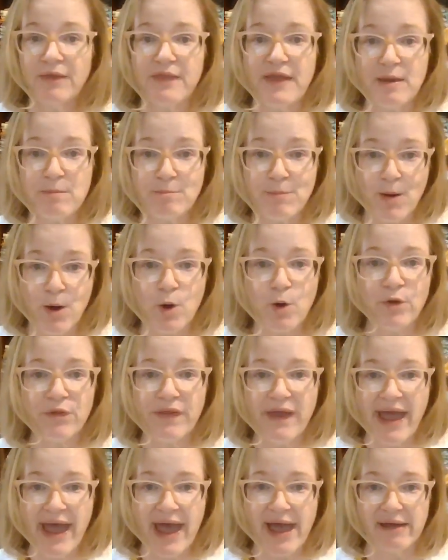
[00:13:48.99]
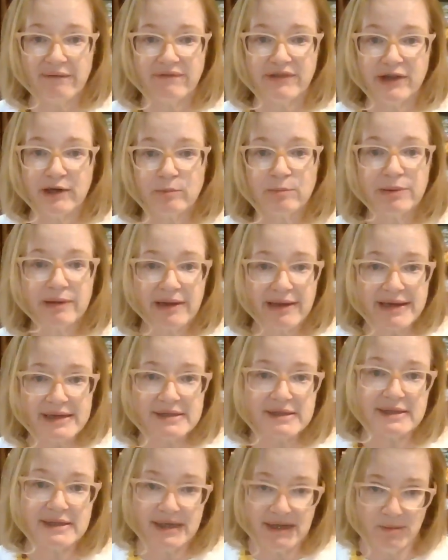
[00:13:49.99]
they both have their
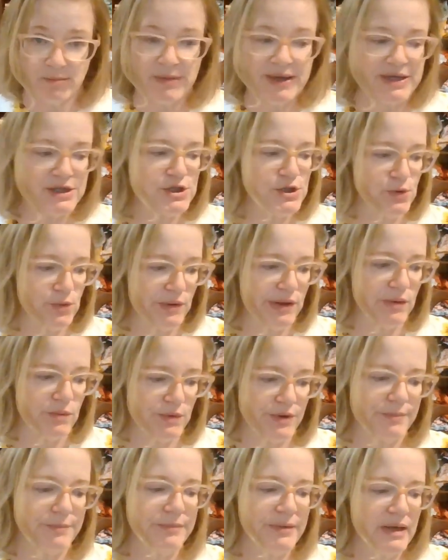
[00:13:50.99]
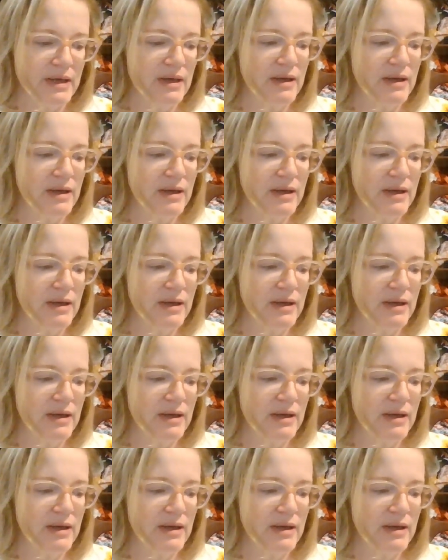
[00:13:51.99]
place in my sewing room.